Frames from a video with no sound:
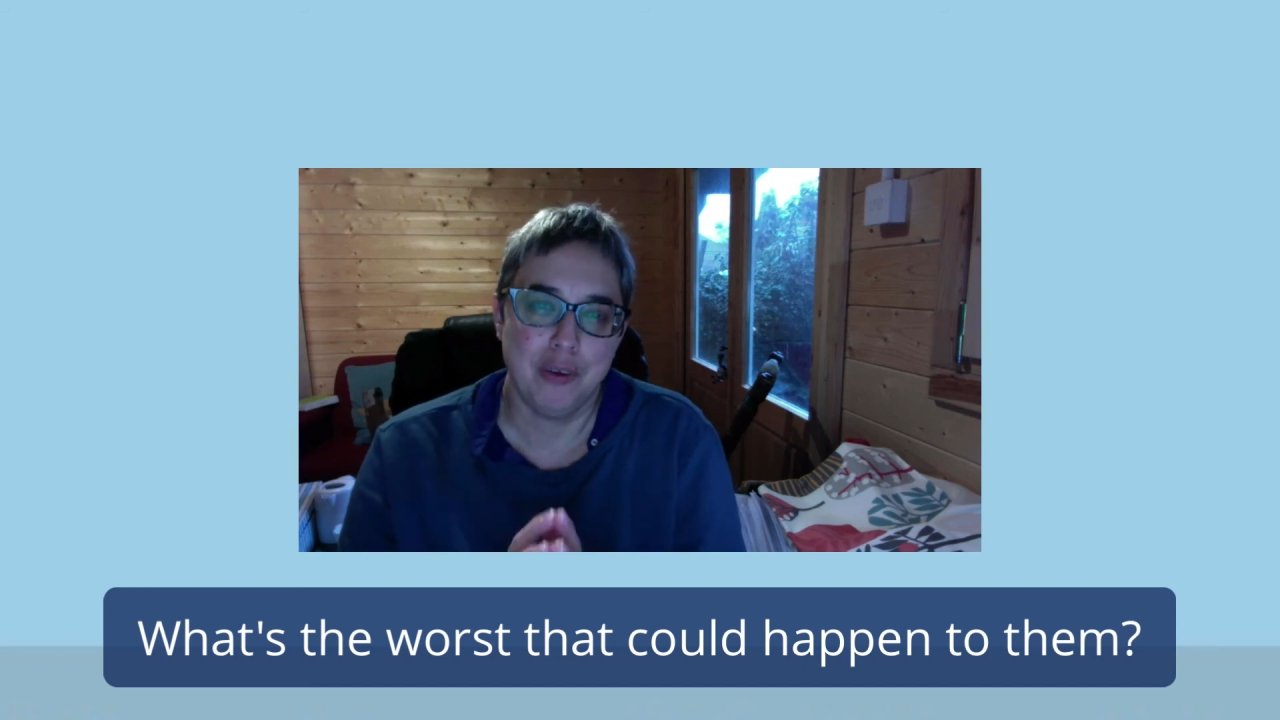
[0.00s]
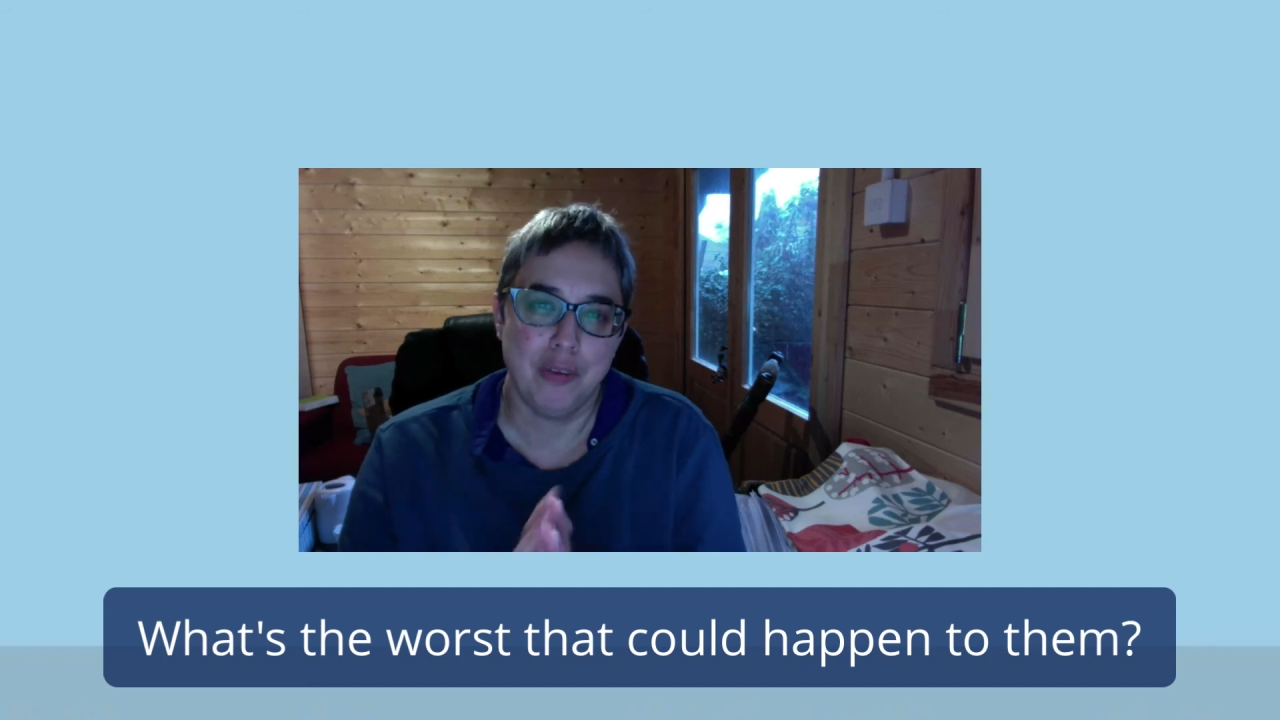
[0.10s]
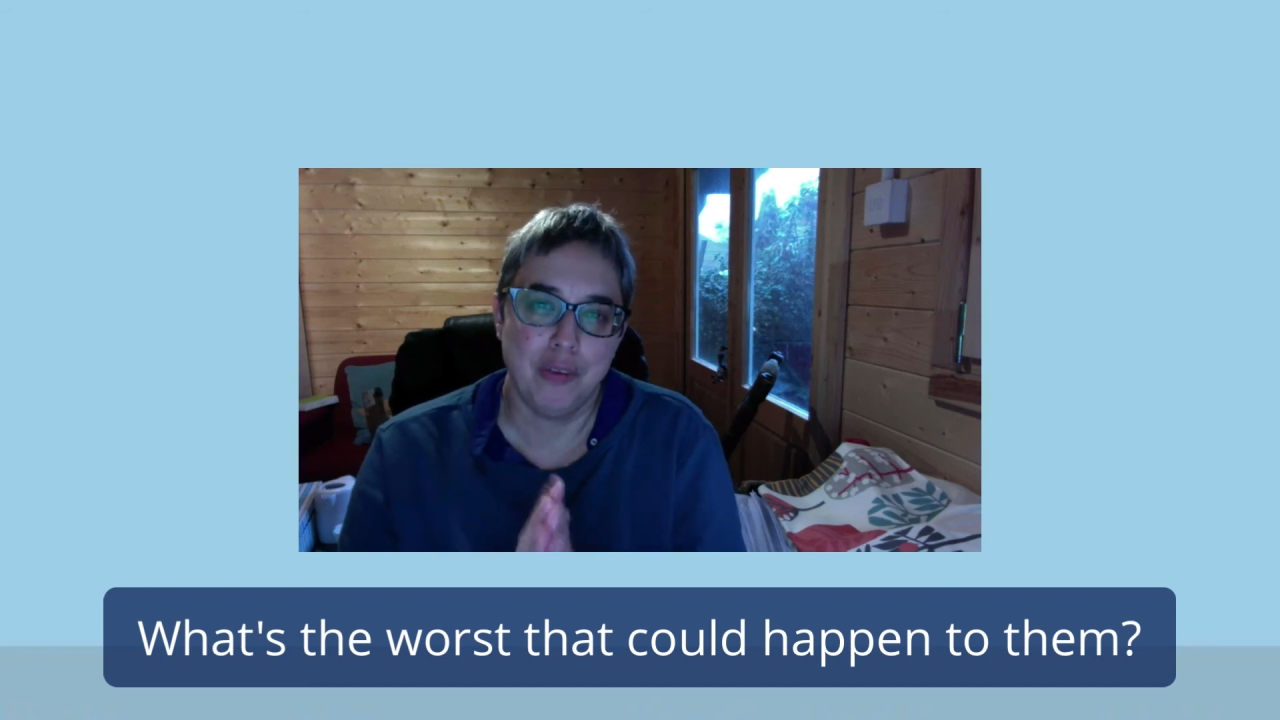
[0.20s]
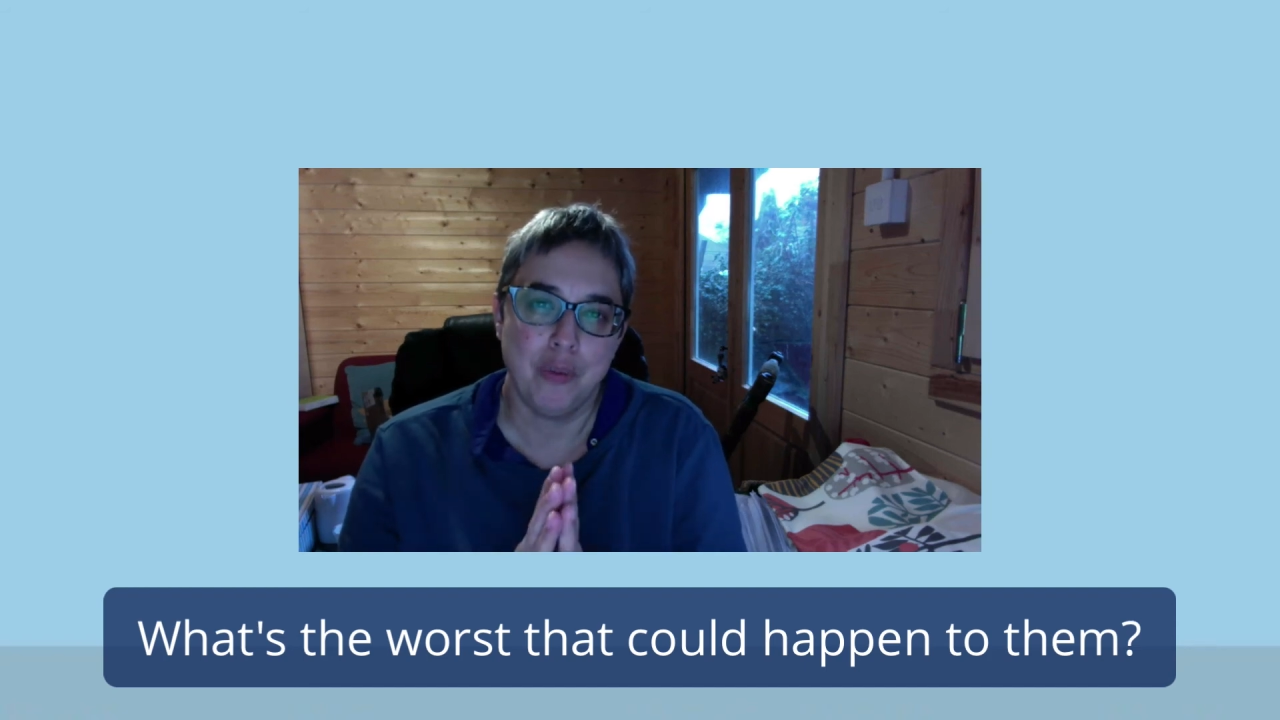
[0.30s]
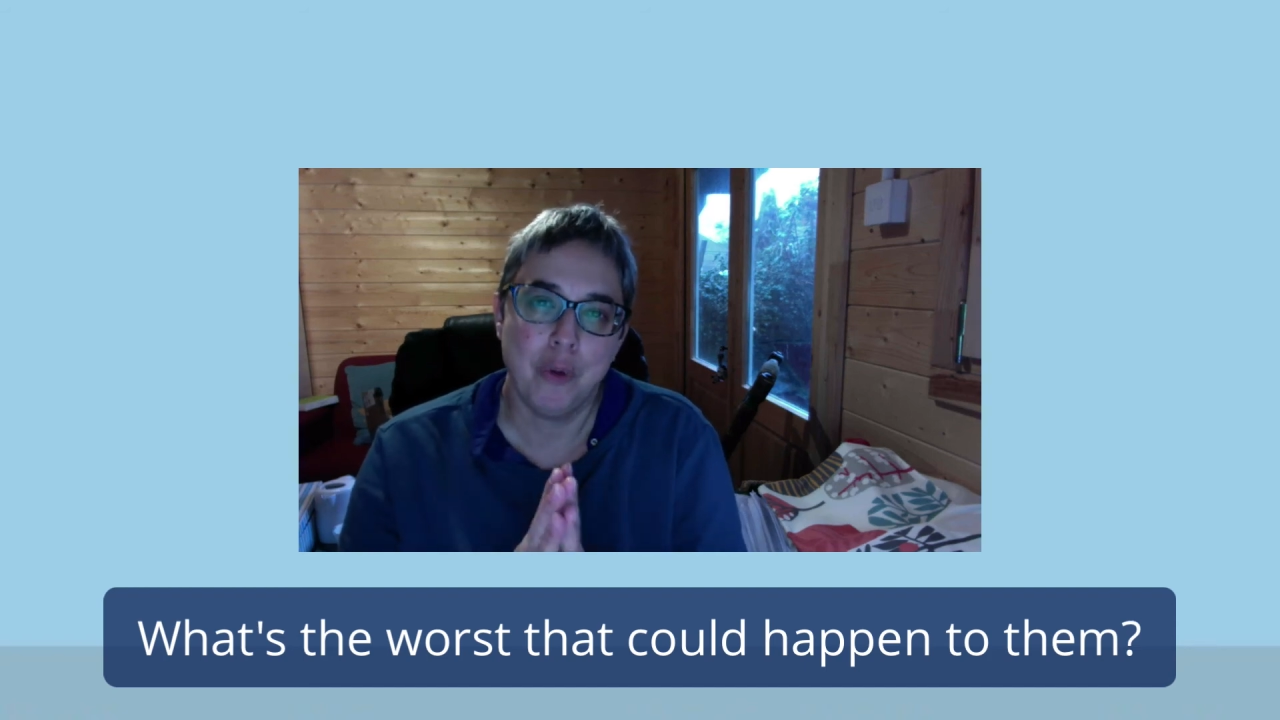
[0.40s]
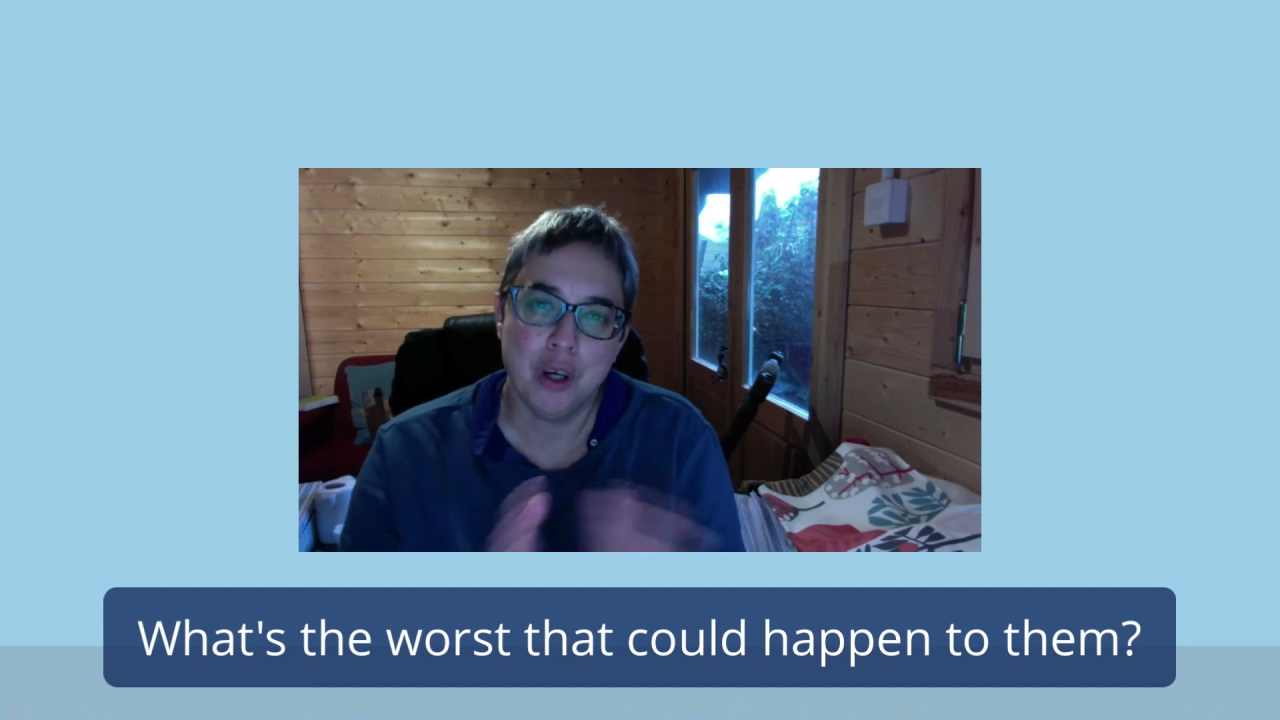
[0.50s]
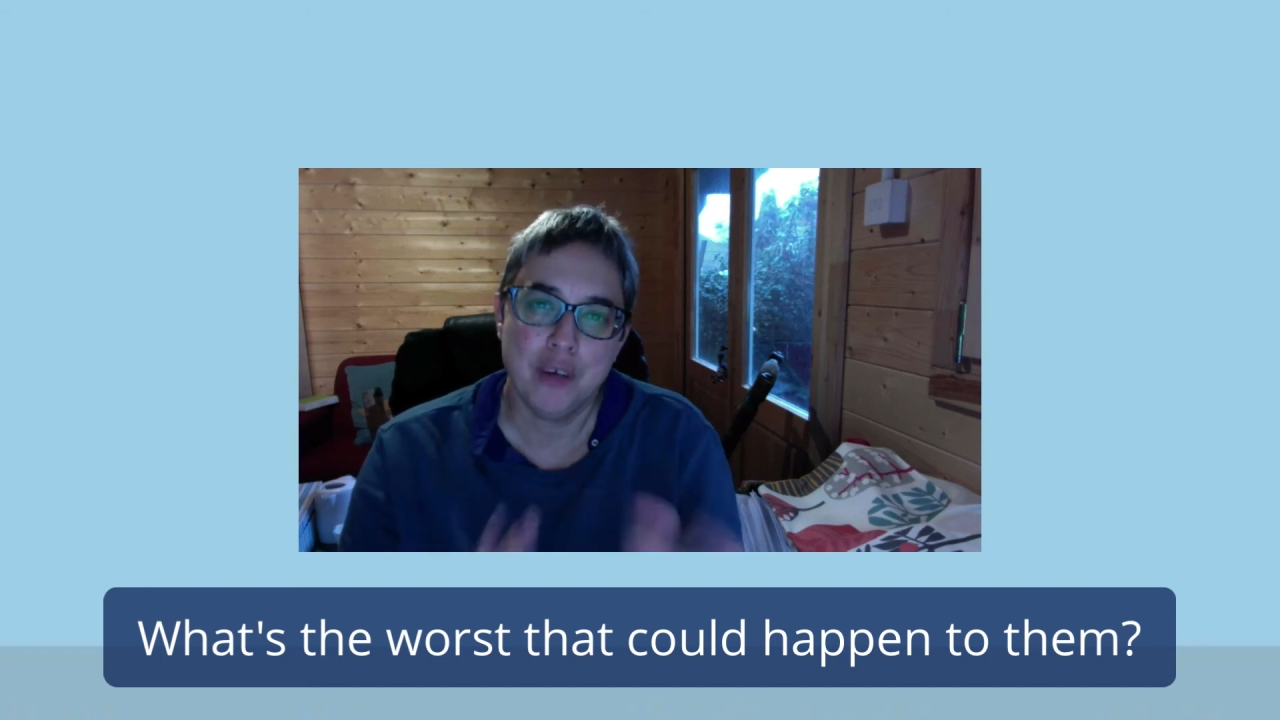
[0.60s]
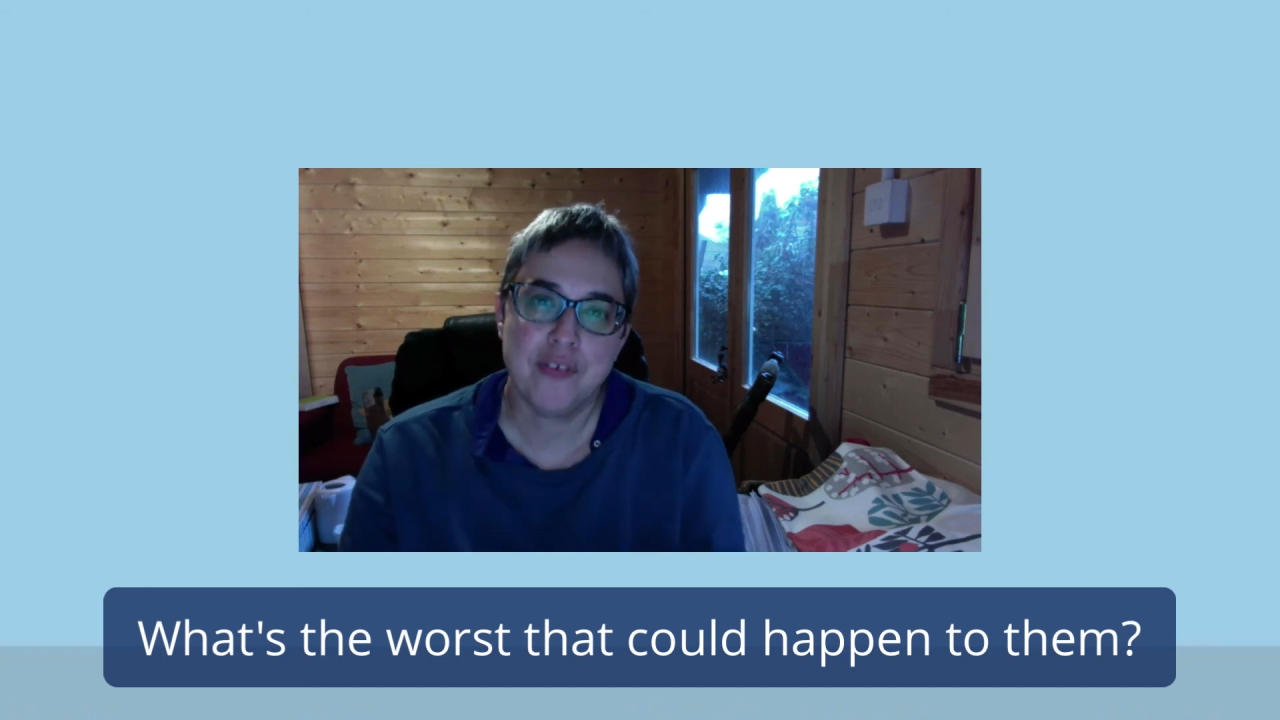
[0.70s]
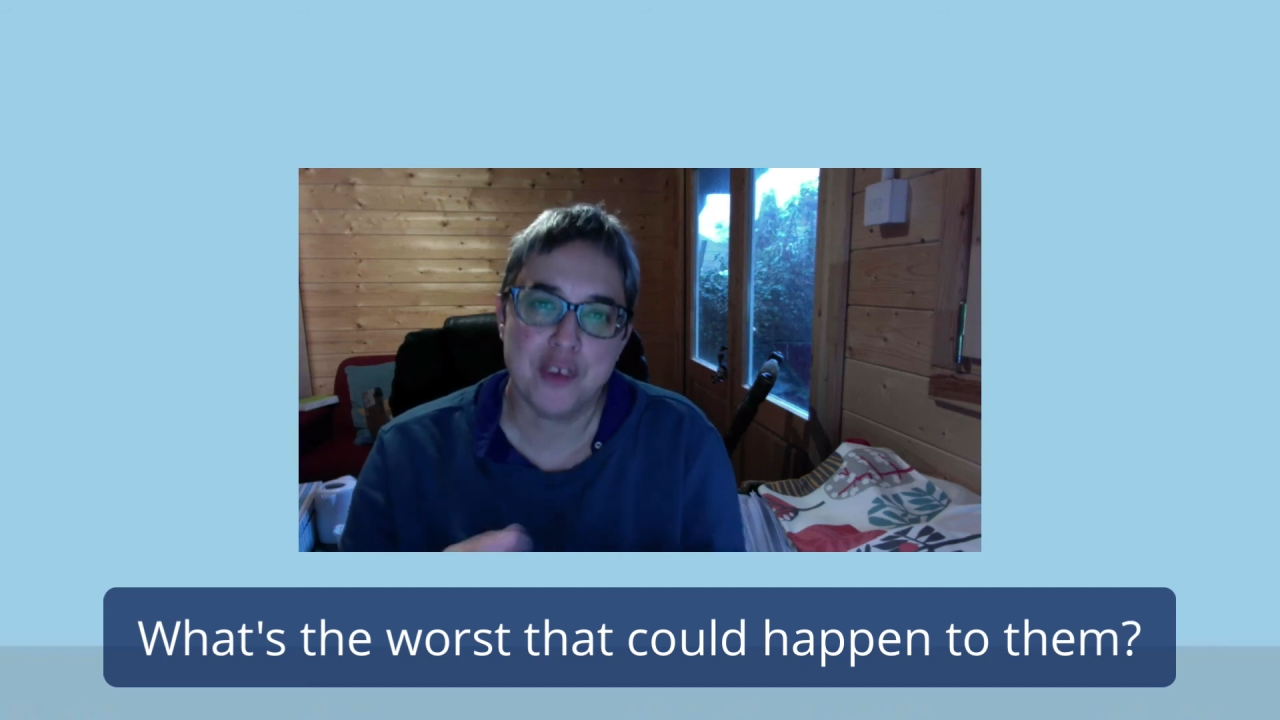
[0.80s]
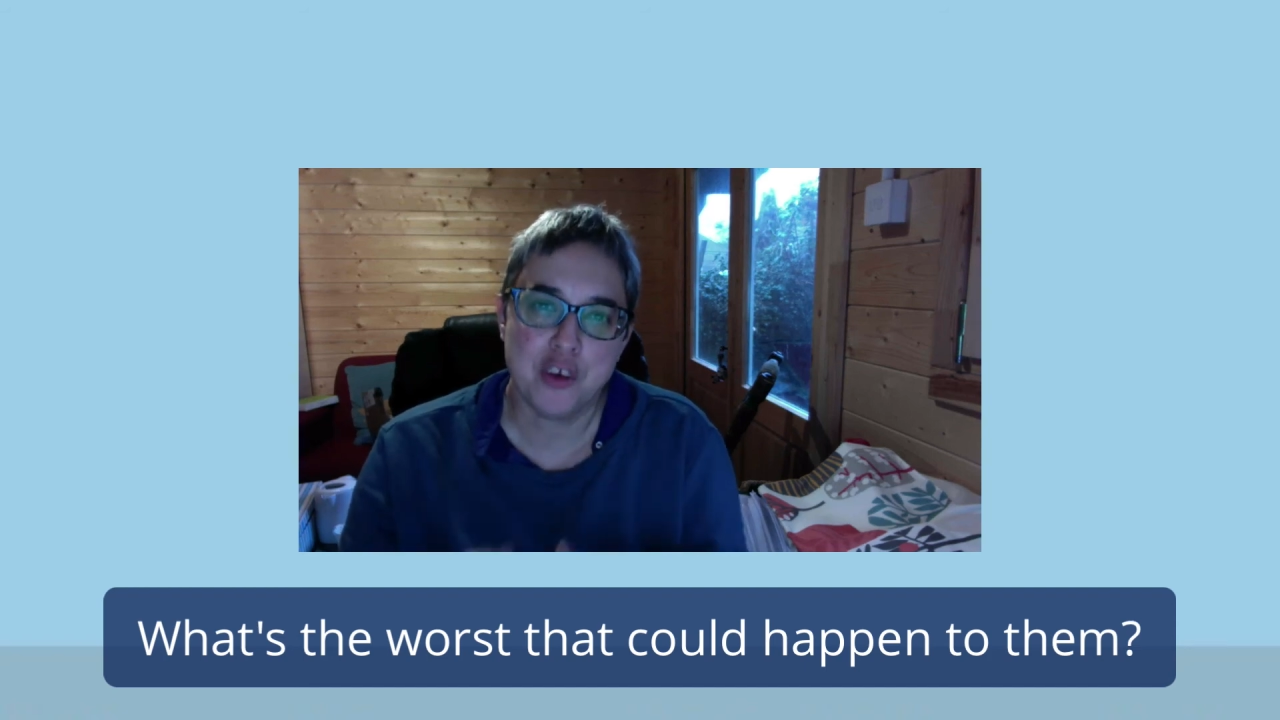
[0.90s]
the worse
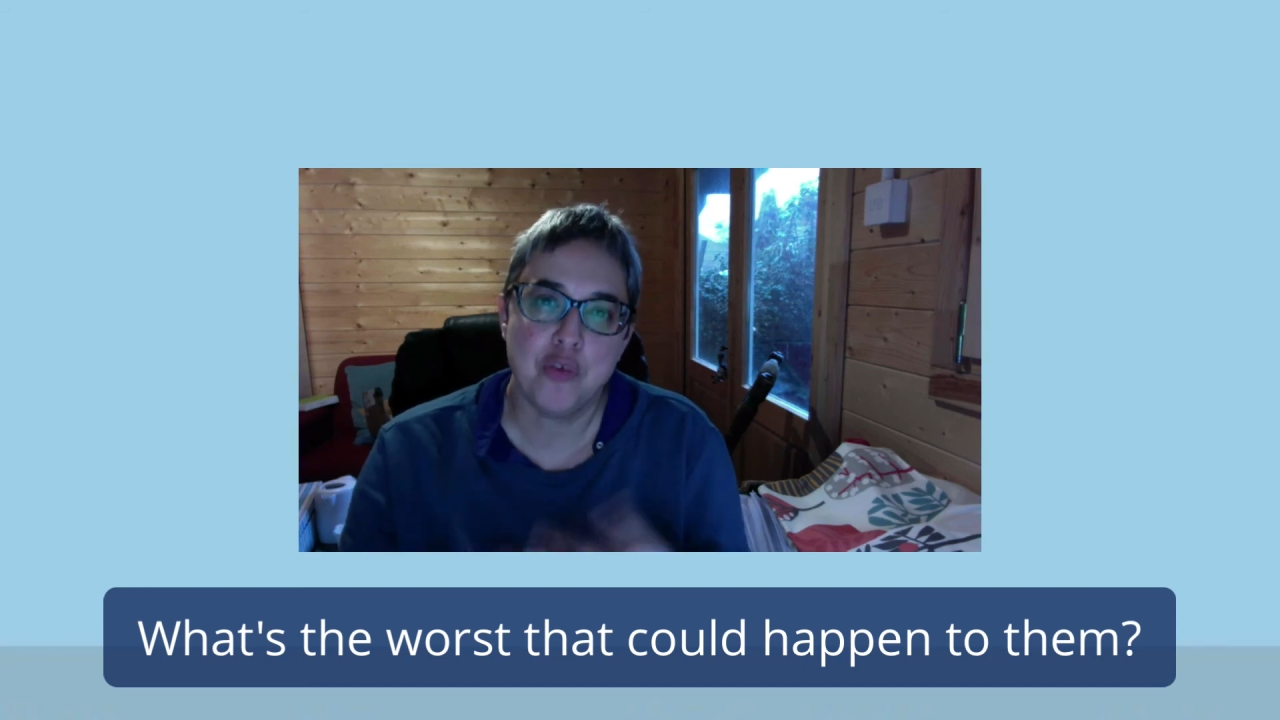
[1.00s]
those